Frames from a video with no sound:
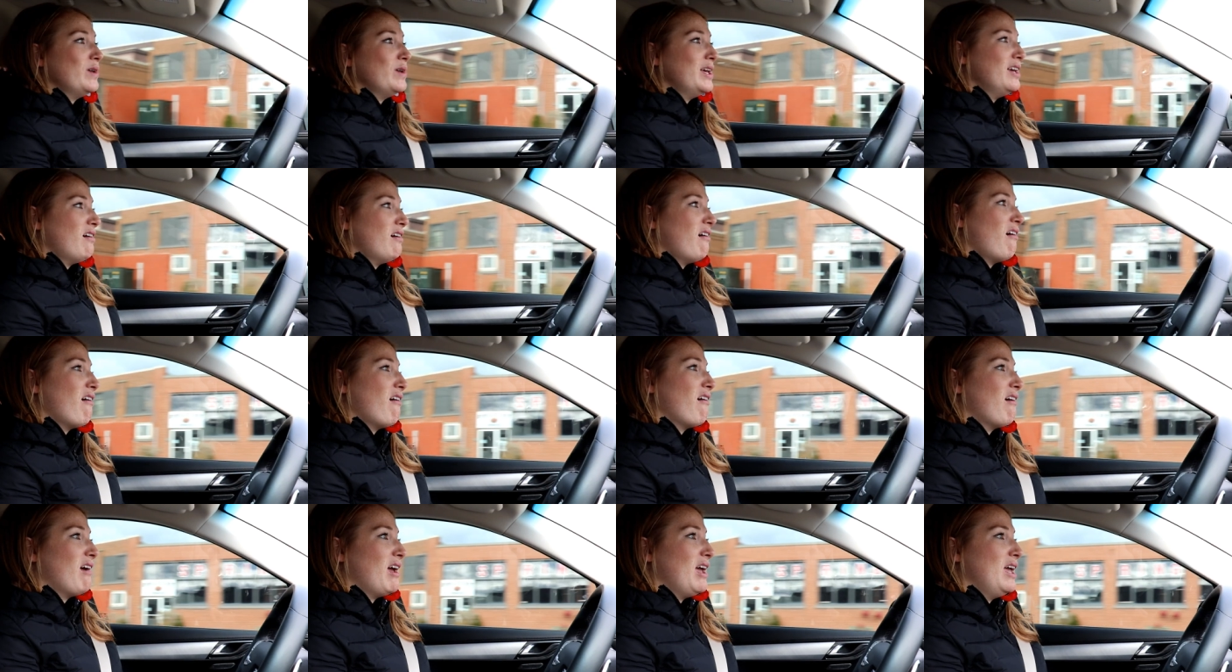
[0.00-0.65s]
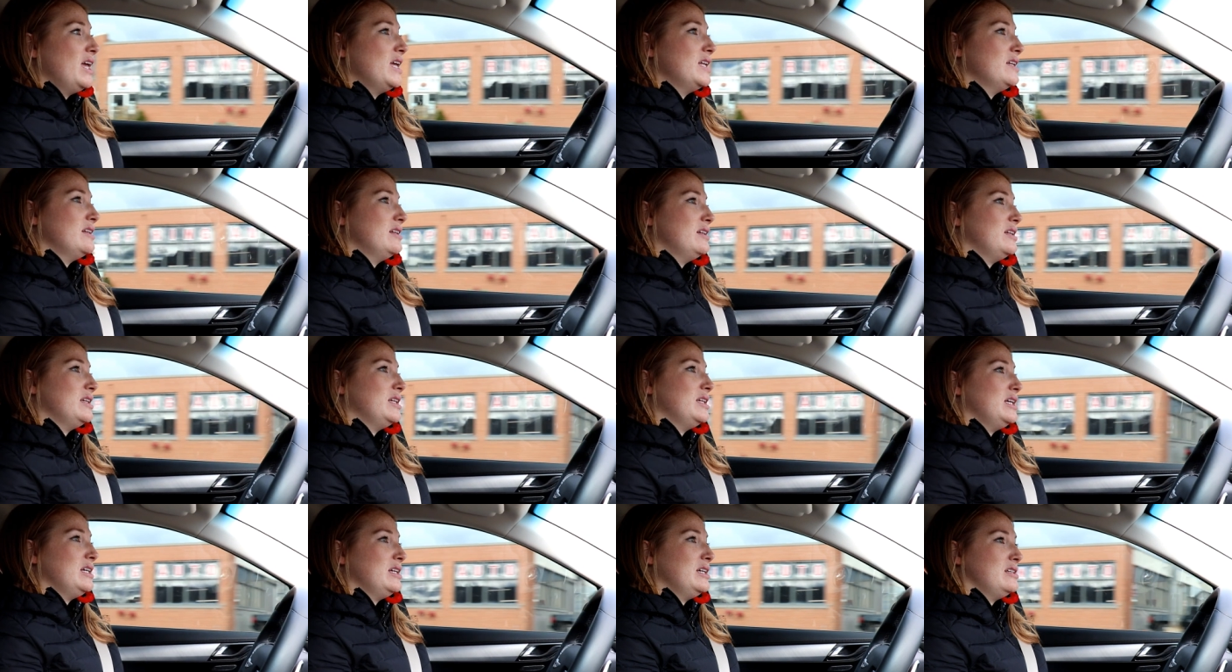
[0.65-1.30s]
we are in
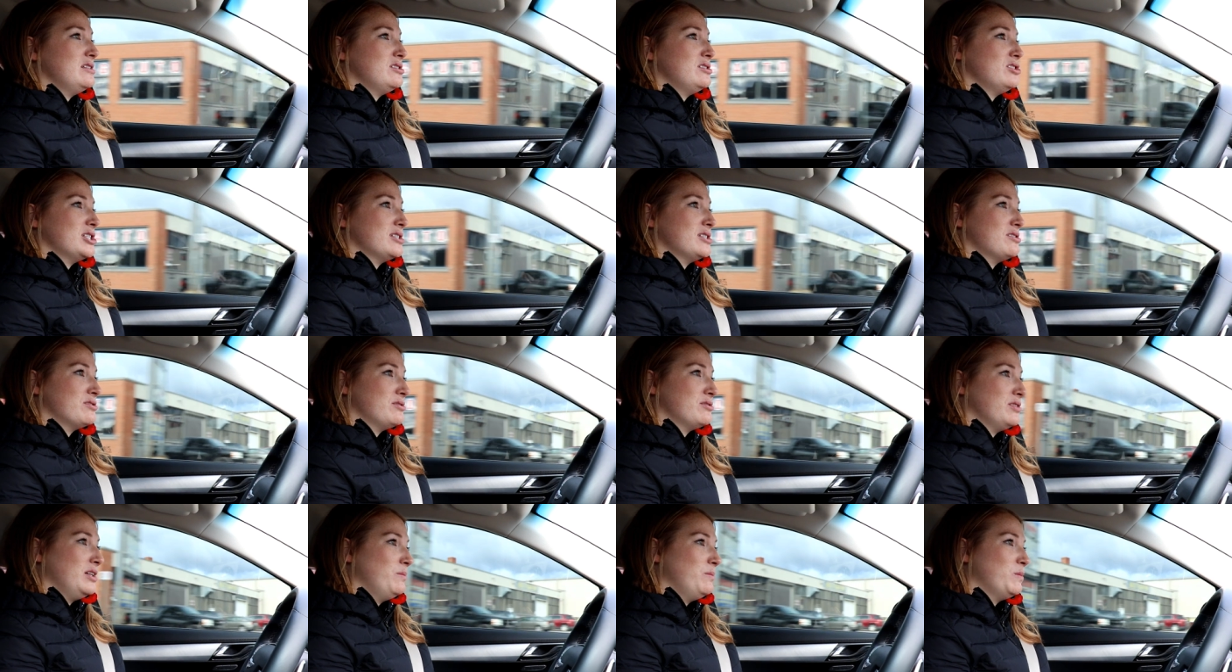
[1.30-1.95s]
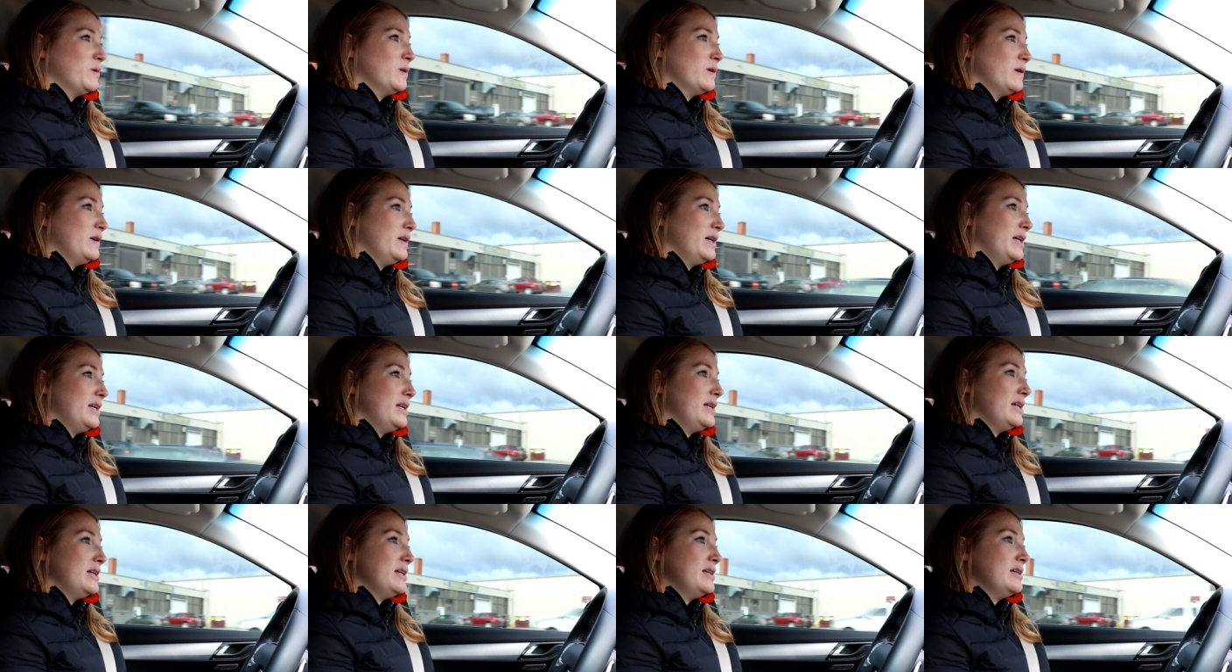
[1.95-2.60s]
the Eastchester
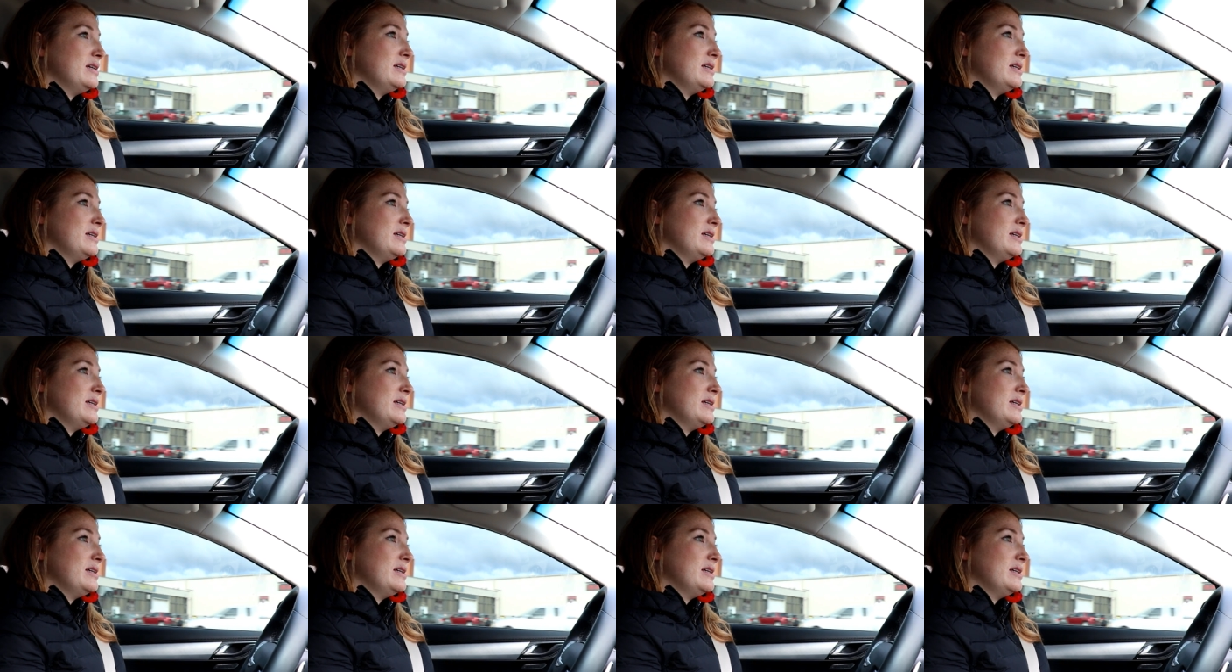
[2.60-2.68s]
neighborhood